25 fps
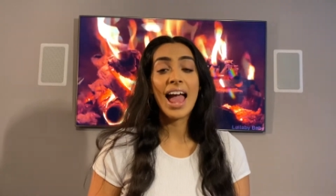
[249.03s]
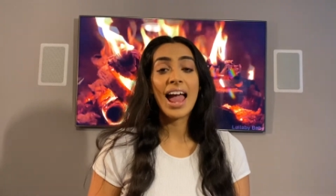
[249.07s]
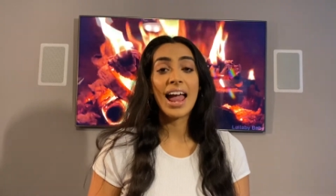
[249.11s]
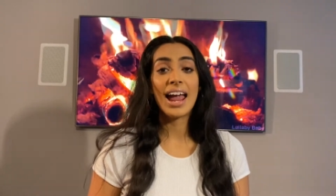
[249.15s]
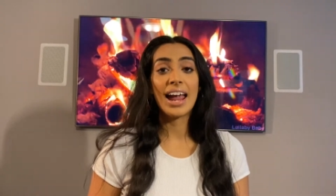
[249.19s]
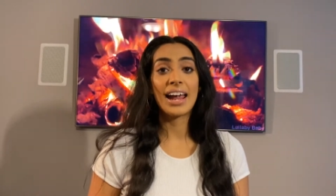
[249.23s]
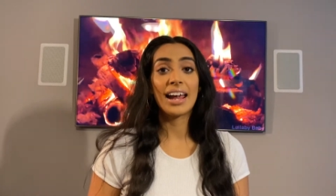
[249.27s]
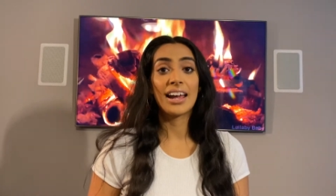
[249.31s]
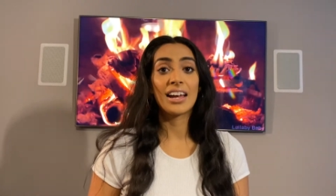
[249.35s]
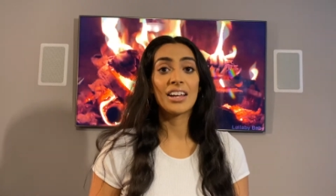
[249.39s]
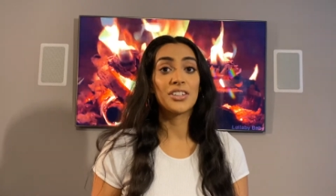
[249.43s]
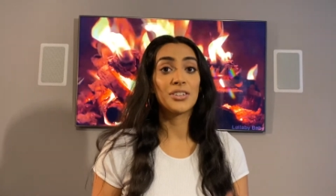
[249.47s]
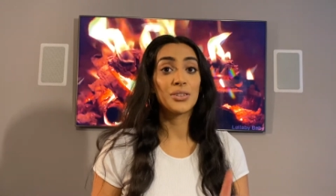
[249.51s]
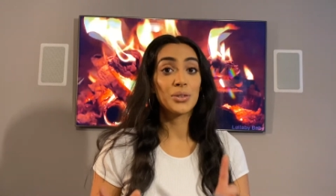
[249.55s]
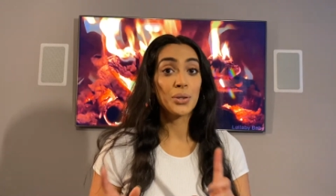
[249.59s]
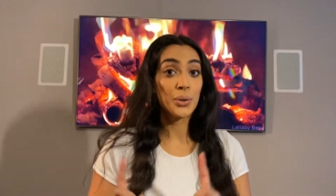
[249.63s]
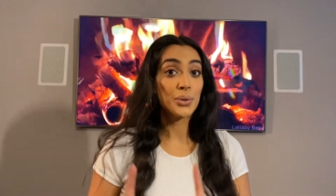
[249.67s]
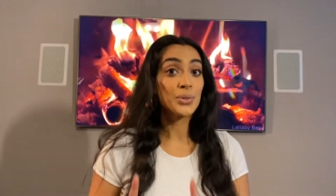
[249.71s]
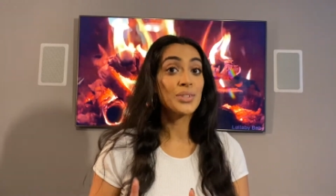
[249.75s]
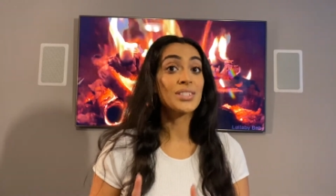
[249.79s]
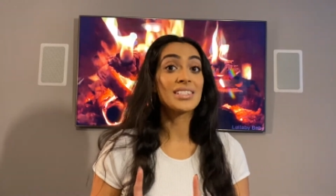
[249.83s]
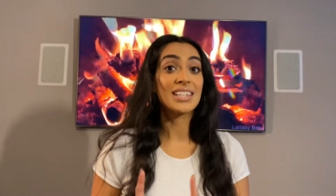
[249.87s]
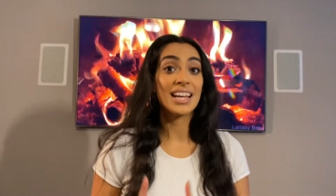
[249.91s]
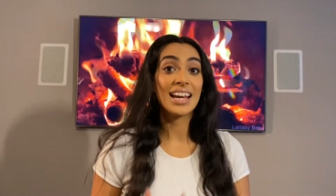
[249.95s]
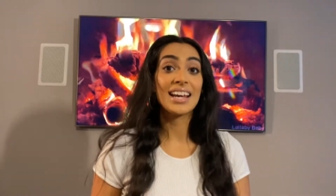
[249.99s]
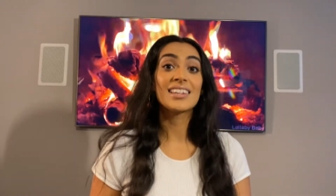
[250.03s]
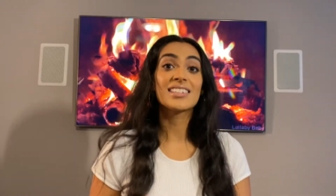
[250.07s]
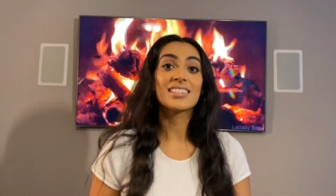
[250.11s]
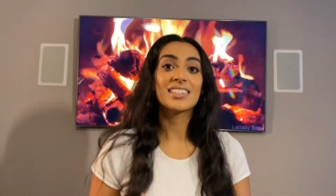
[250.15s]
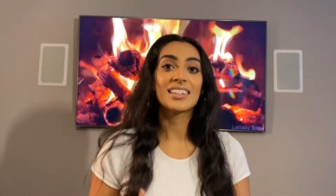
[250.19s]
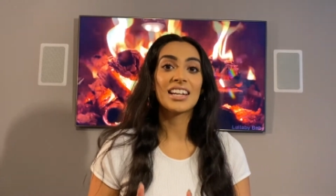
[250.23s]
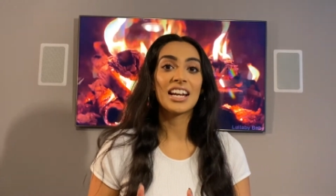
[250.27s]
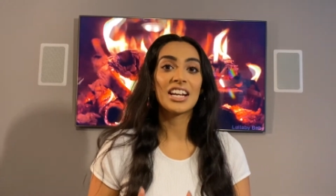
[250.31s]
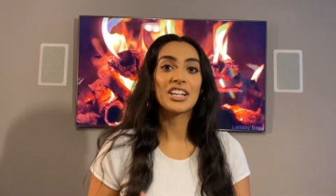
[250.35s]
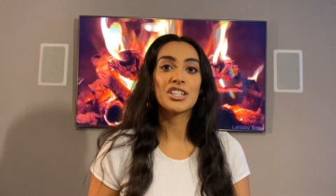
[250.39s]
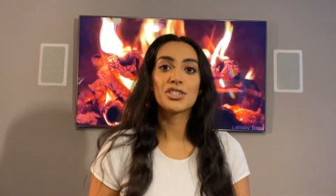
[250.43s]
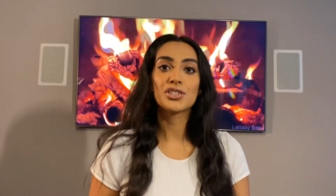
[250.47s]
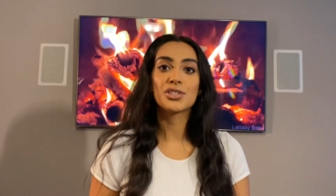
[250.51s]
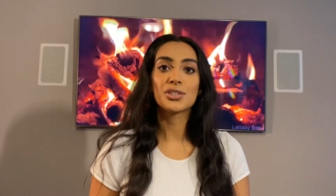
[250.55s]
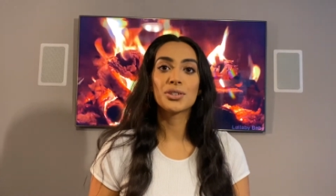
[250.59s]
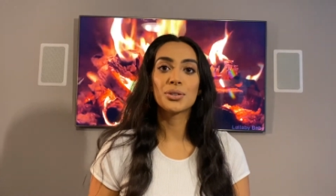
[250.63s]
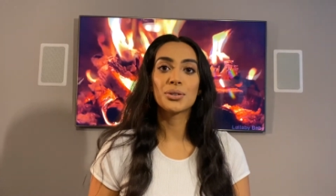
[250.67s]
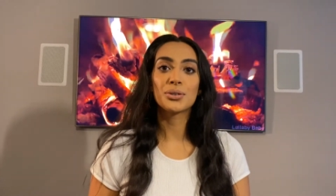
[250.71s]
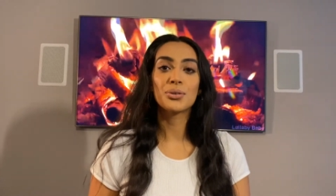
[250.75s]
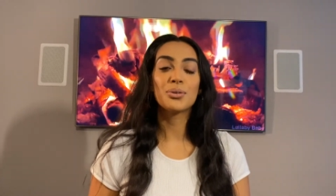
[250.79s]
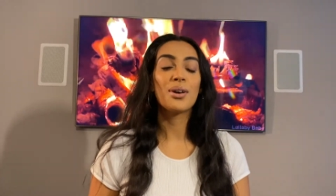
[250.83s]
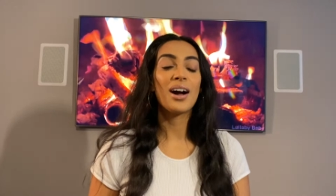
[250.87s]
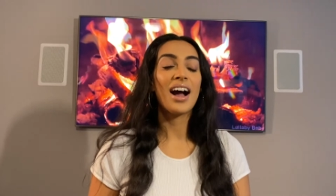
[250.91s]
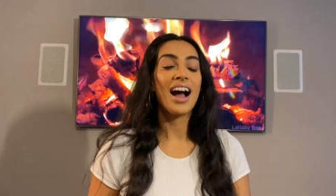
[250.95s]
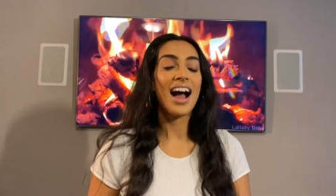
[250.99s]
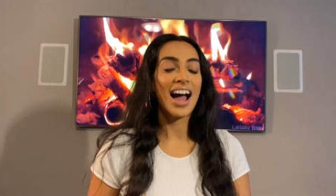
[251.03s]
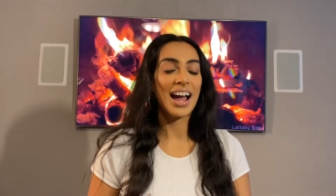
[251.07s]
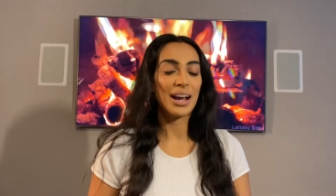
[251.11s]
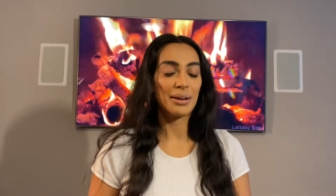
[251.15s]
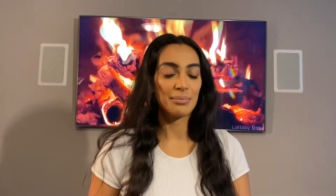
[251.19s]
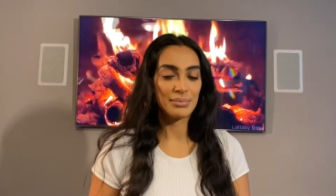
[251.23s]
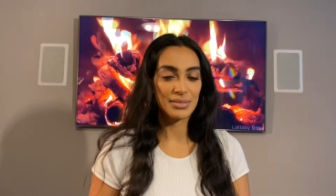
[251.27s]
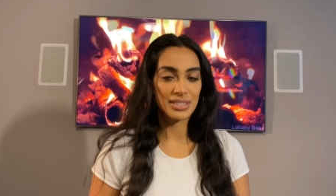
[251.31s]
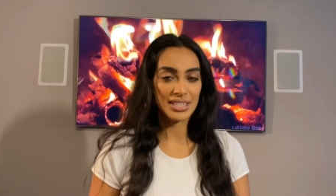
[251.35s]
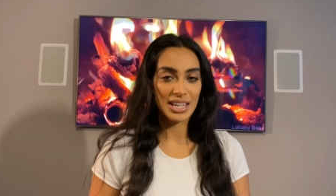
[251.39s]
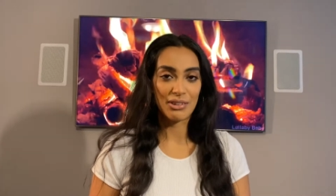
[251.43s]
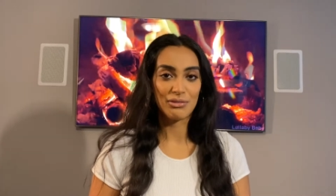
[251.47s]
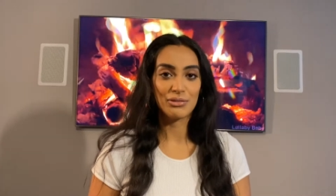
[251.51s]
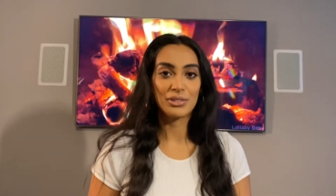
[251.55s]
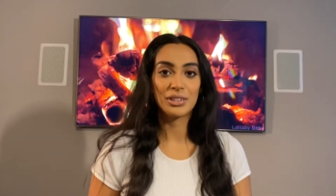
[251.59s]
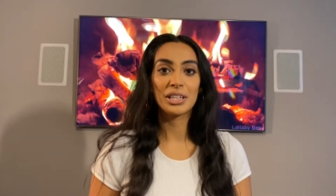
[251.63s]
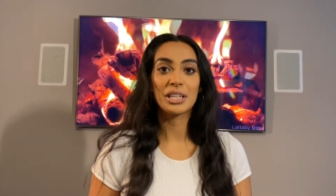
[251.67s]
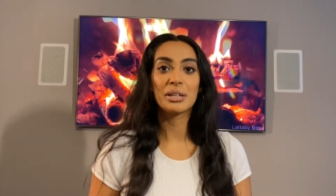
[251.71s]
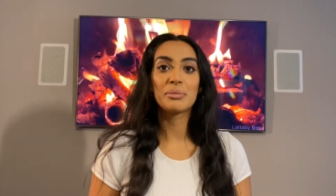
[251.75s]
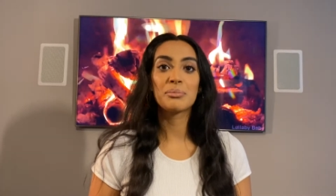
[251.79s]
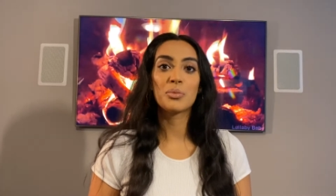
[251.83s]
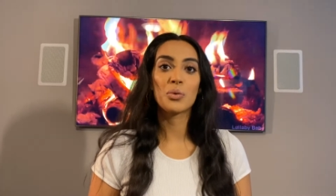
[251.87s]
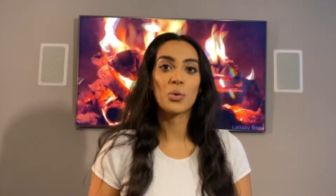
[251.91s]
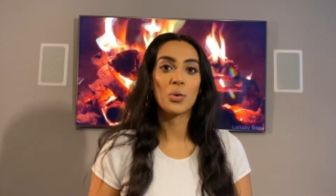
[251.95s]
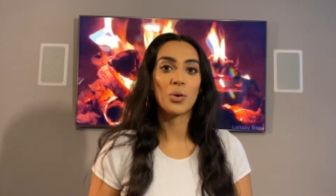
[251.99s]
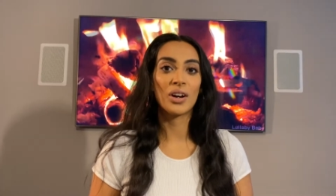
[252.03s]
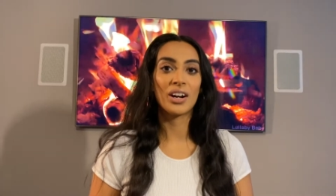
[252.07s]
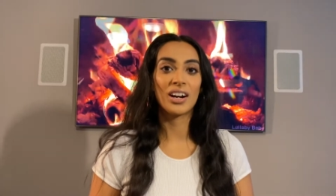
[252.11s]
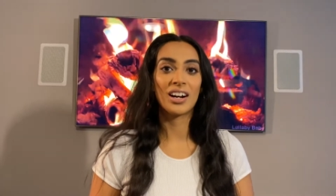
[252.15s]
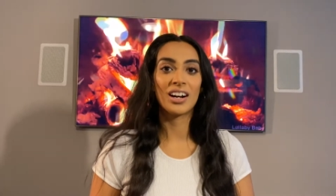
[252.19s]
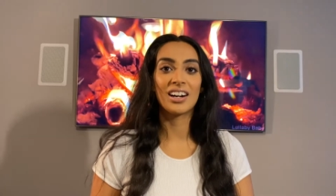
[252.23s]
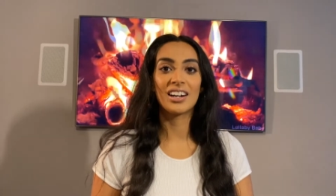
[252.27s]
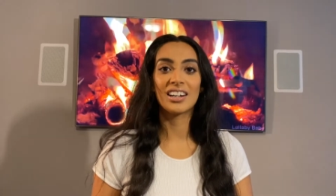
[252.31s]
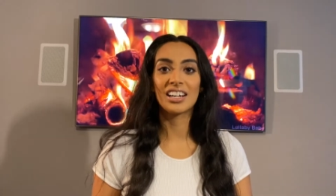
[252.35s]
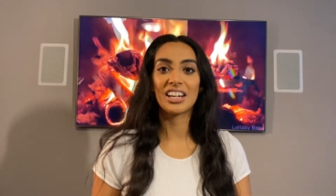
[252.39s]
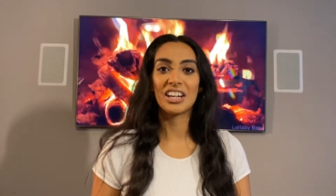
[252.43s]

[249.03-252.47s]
And those days that I do, I'm definitely more,